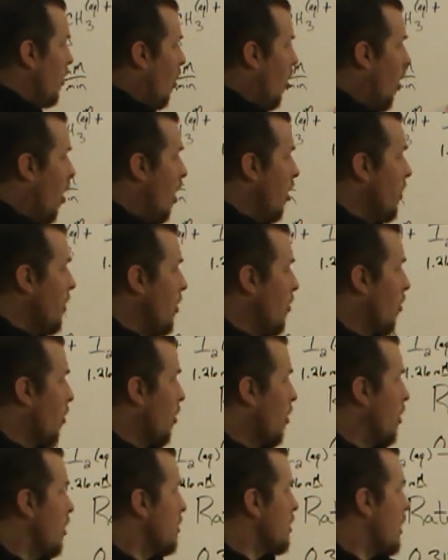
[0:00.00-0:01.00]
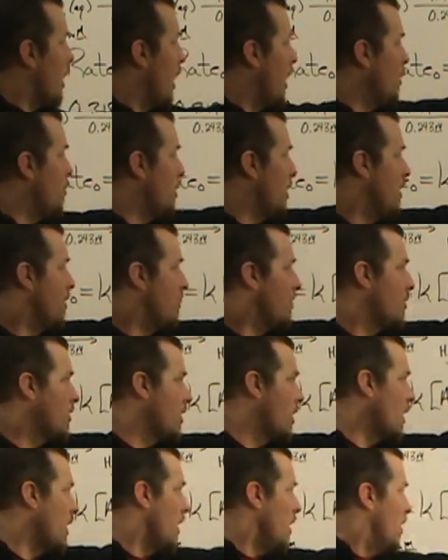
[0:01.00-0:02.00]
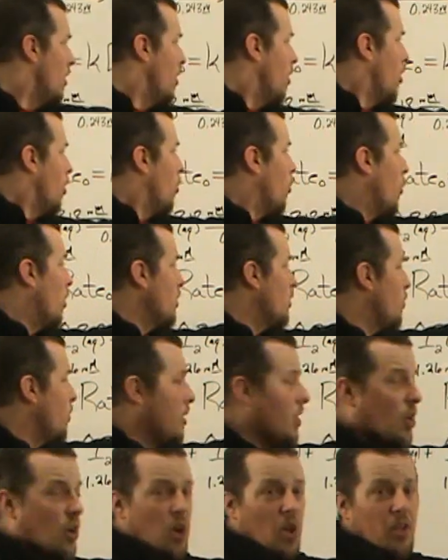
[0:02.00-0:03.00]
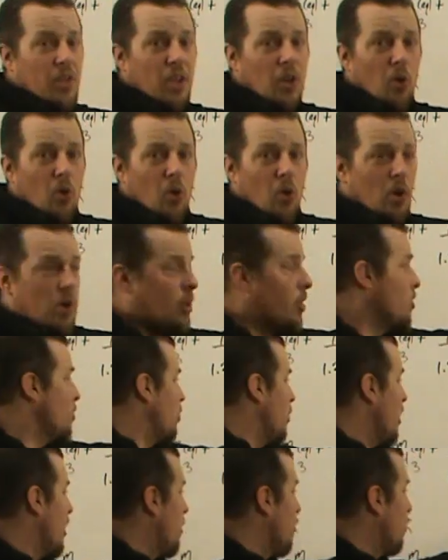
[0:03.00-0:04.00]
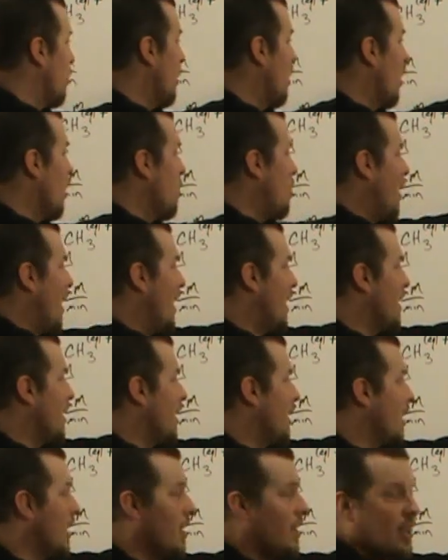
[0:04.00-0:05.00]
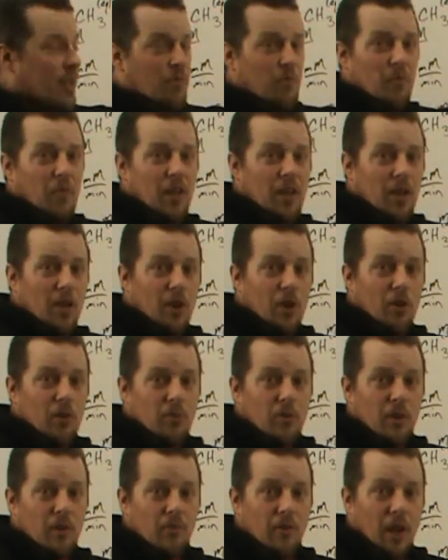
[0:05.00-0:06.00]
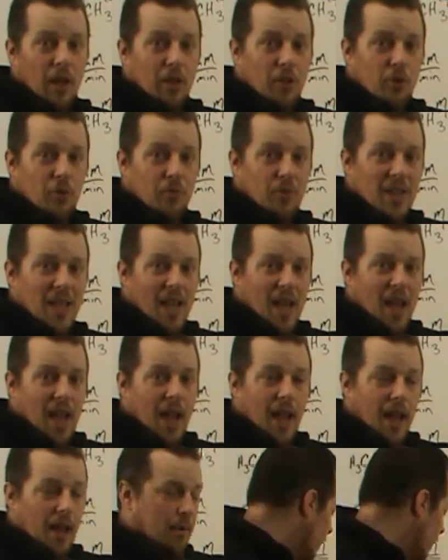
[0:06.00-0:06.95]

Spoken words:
all the orders, A, B, and C. Once we know all the orders, we can plug back in and figure out a value of K.